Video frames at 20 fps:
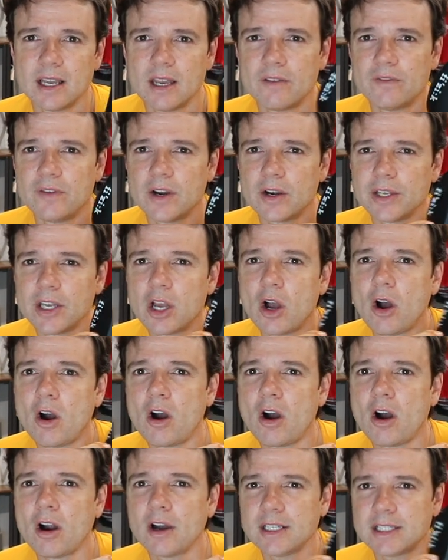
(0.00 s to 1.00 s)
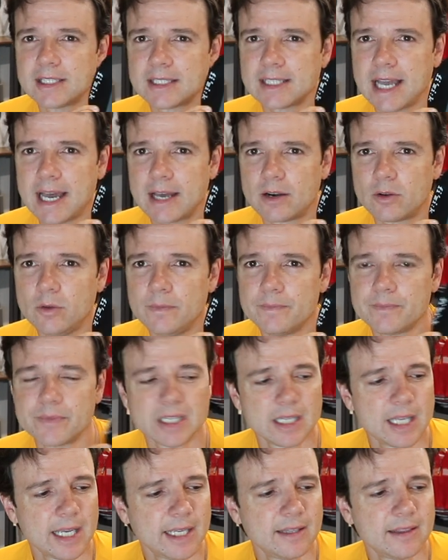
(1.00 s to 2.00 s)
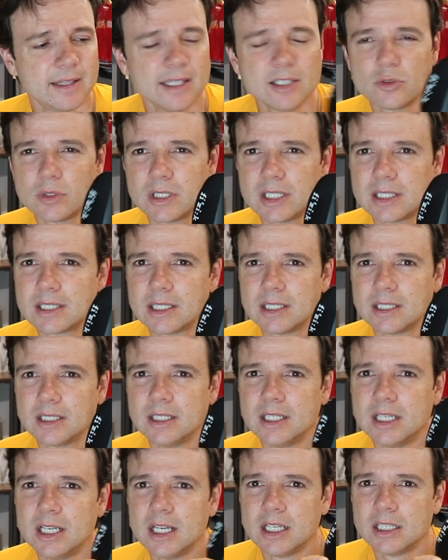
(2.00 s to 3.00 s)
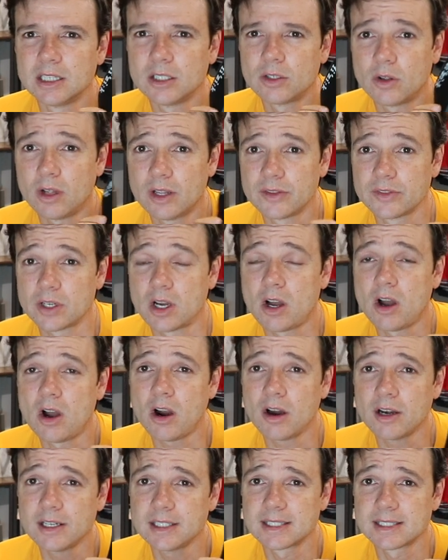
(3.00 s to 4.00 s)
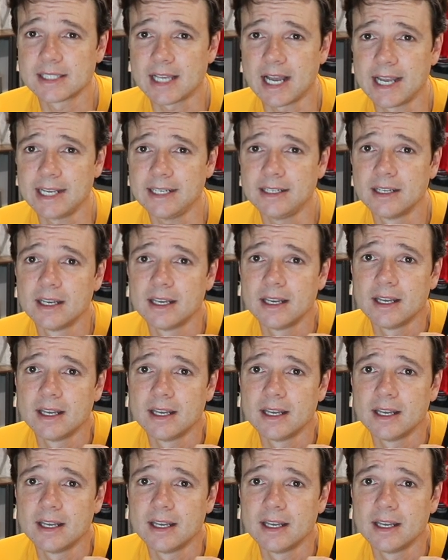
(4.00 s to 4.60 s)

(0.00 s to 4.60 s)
very hard saddle, like this one is a little on the hard side,